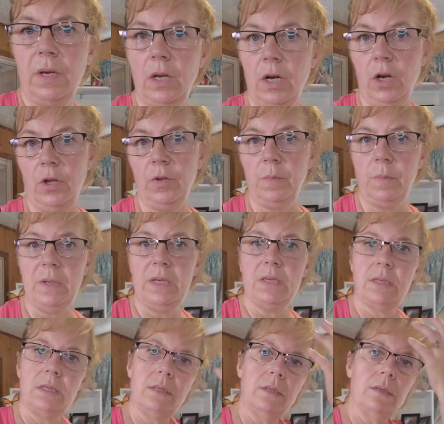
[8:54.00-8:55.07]
to get all the
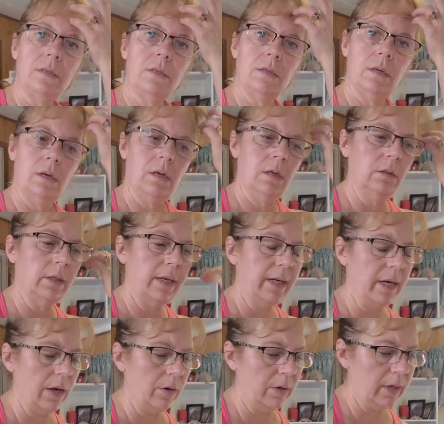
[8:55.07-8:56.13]
pieces laid
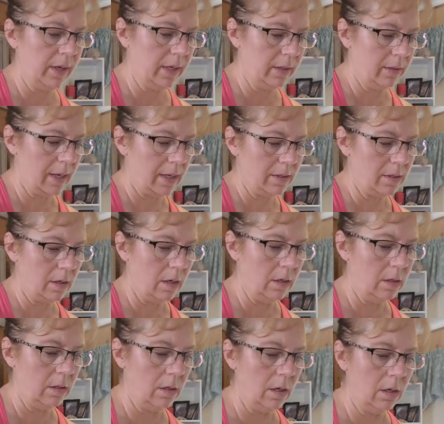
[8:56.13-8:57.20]
out and get that done,
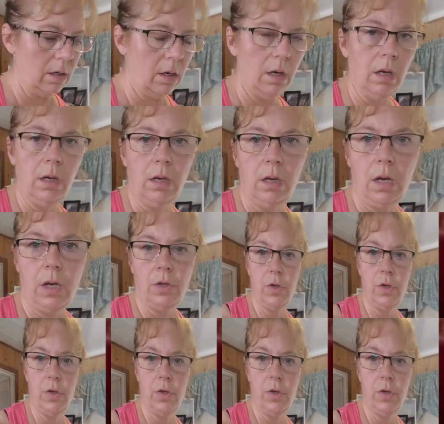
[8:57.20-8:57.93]
and then I'll